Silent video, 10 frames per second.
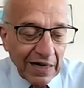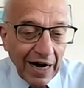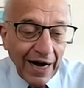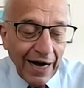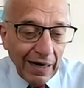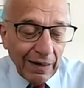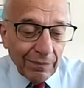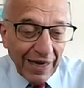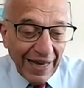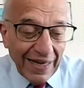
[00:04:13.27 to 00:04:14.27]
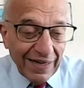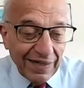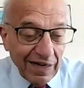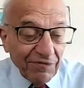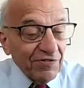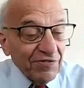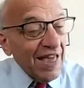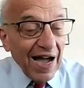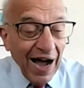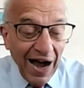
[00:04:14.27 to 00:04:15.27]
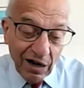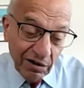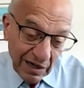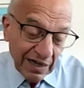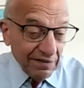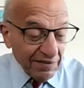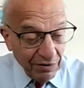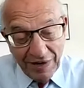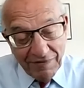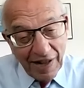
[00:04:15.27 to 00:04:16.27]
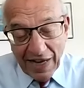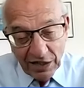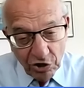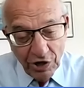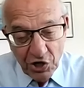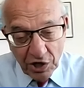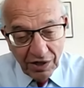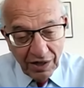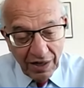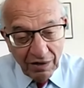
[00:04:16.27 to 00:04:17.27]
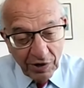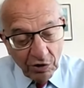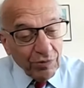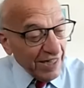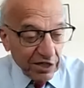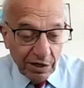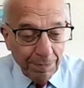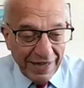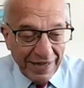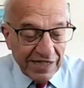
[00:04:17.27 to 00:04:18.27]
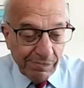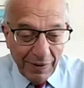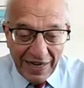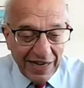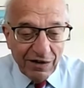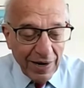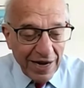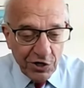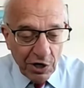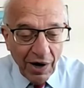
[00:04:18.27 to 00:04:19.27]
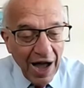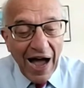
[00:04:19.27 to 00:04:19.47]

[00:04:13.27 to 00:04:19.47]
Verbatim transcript: Um, and if they are, then we've got that cushion with a reasonable P E ratio.